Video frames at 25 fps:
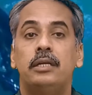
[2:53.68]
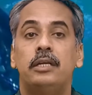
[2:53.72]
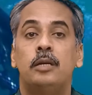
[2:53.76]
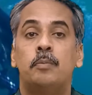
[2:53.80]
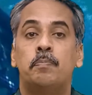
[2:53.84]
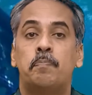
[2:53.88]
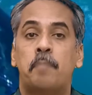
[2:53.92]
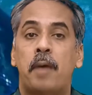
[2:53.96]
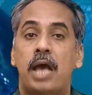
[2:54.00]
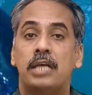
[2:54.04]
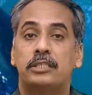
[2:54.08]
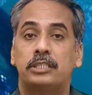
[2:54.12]

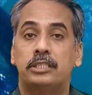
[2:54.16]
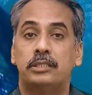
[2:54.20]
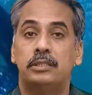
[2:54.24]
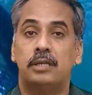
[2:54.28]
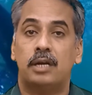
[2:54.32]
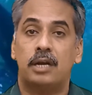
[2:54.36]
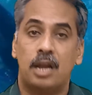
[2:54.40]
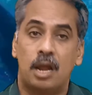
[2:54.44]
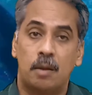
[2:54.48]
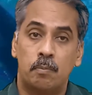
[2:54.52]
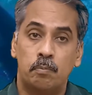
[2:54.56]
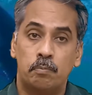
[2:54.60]
in passenger
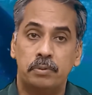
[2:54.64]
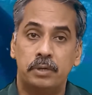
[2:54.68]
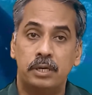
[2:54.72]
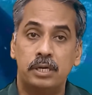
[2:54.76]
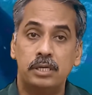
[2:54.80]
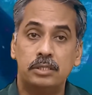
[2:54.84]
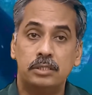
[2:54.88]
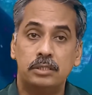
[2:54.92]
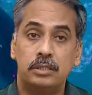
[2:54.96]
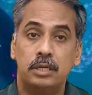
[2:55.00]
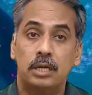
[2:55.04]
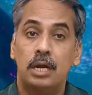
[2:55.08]

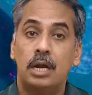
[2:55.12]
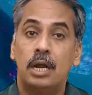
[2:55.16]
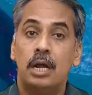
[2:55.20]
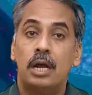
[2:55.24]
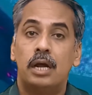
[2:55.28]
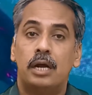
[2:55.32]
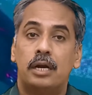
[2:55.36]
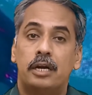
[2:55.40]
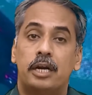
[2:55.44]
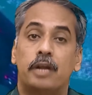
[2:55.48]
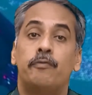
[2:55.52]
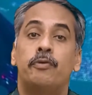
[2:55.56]
numbers,
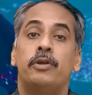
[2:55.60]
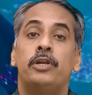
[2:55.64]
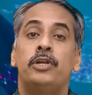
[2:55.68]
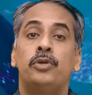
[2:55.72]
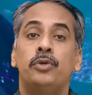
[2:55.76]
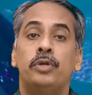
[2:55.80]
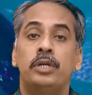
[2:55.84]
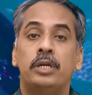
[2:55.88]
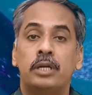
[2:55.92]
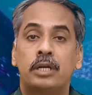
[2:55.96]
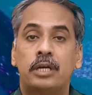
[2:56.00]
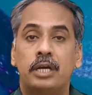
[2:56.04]
revenue
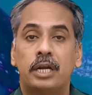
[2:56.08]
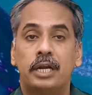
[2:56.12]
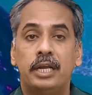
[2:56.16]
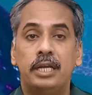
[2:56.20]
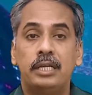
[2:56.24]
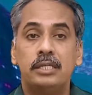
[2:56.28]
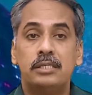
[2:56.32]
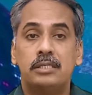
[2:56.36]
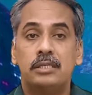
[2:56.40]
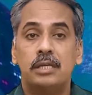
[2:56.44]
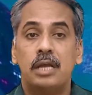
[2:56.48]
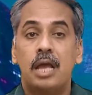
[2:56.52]

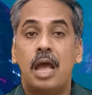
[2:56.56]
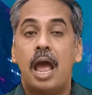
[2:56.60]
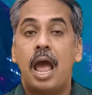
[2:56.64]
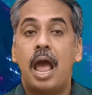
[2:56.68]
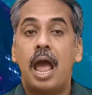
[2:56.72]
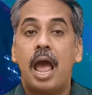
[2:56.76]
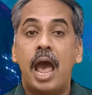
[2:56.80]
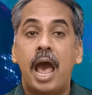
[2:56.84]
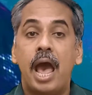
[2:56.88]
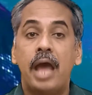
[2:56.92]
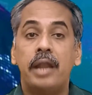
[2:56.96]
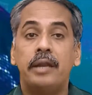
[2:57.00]
increase
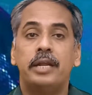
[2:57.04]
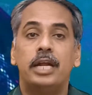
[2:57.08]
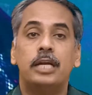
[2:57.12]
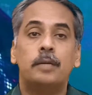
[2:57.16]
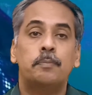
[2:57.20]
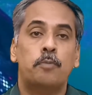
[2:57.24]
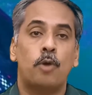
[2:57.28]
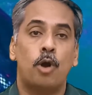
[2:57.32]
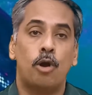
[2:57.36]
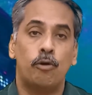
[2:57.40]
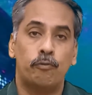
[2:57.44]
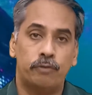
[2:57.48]
and net
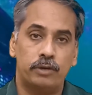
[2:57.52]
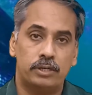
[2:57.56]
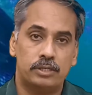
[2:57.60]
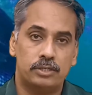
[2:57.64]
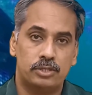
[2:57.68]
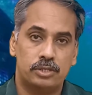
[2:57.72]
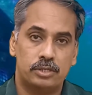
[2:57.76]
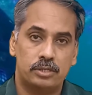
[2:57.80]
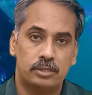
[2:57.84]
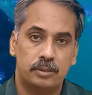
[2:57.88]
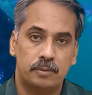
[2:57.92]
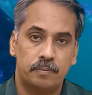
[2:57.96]

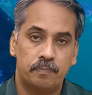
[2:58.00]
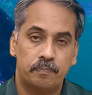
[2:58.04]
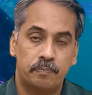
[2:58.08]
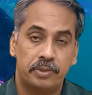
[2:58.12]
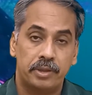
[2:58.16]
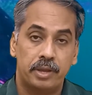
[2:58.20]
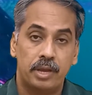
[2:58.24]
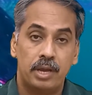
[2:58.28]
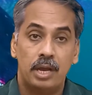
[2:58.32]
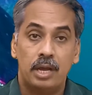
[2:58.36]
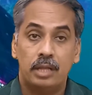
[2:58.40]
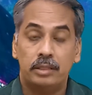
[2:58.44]
profits.
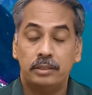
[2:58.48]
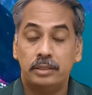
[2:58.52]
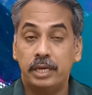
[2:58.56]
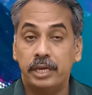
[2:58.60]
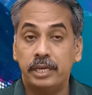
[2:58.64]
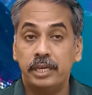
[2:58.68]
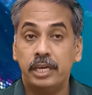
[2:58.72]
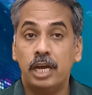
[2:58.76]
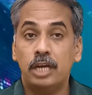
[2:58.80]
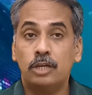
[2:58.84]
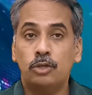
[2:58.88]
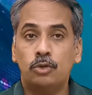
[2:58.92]
The
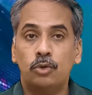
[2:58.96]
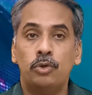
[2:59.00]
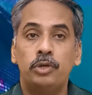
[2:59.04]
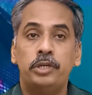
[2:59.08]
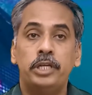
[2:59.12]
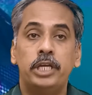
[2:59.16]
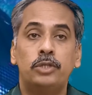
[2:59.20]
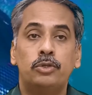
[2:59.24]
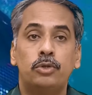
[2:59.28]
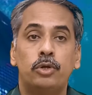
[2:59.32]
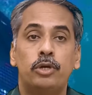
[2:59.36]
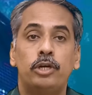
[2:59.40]
year
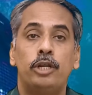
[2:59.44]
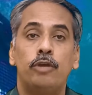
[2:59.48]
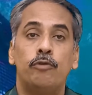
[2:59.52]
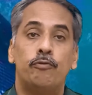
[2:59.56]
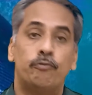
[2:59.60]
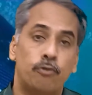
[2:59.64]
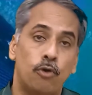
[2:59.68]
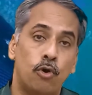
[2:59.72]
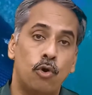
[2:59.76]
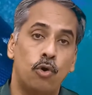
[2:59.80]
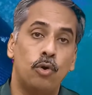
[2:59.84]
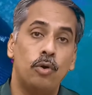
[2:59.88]

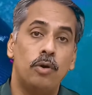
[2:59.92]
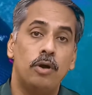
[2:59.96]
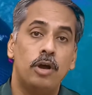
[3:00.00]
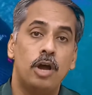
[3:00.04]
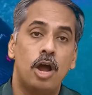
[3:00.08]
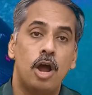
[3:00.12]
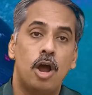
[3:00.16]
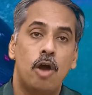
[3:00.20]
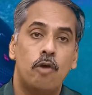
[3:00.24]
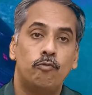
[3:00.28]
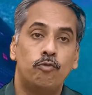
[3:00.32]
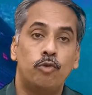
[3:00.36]

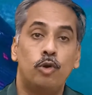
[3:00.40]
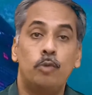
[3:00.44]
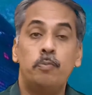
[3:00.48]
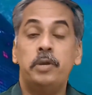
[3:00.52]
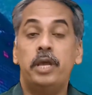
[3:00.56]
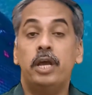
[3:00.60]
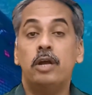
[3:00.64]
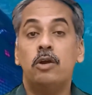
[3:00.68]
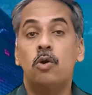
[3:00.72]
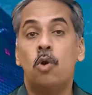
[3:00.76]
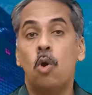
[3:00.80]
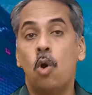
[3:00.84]
2024 would be
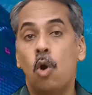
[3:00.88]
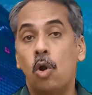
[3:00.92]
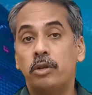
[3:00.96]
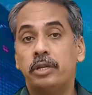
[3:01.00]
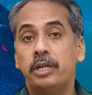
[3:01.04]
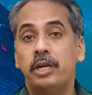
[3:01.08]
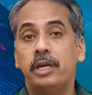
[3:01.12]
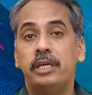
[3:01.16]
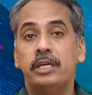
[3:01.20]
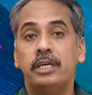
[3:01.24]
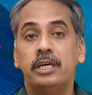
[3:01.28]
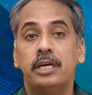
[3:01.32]
a
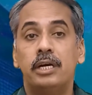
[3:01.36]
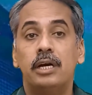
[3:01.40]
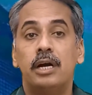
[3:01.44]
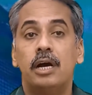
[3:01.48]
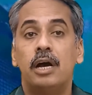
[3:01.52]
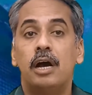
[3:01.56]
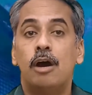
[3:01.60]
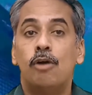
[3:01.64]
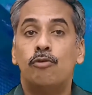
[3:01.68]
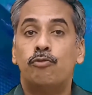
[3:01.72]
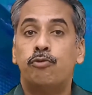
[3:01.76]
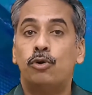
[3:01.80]
golden
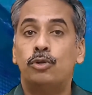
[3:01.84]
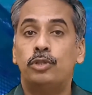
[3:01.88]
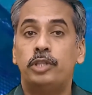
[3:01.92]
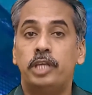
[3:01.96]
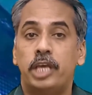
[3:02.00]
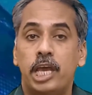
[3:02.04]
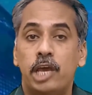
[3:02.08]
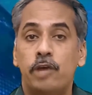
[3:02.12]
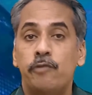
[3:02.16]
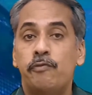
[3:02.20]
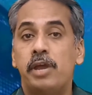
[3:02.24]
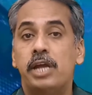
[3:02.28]
year for the
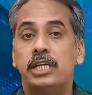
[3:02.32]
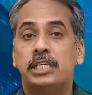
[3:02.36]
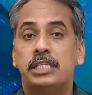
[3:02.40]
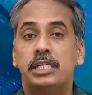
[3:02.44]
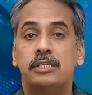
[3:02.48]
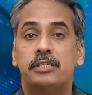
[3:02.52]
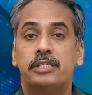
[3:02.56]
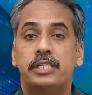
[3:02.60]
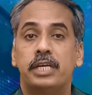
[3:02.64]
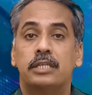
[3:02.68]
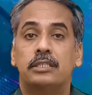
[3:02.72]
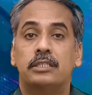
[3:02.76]
aviation
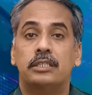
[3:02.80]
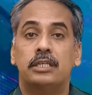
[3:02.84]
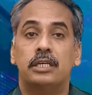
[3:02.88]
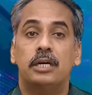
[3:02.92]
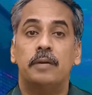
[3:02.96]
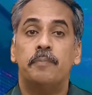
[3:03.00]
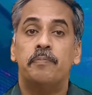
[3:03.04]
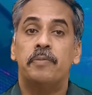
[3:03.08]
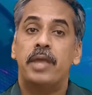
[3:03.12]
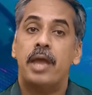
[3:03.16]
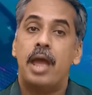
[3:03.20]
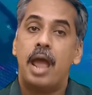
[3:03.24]

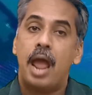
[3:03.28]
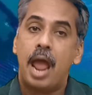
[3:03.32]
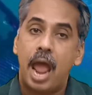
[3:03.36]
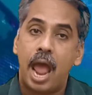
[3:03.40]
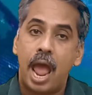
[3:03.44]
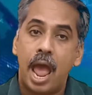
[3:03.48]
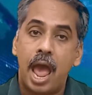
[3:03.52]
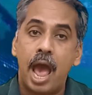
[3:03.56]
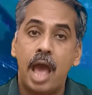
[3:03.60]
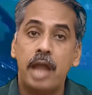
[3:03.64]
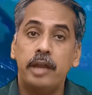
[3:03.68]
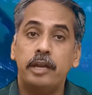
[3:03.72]
sector,
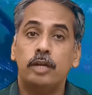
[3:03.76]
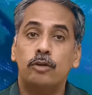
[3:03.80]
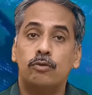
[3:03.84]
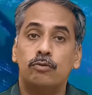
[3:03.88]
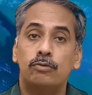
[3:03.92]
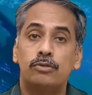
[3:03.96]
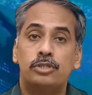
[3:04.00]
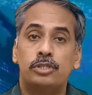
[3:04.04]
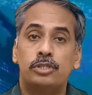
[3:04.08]
and it would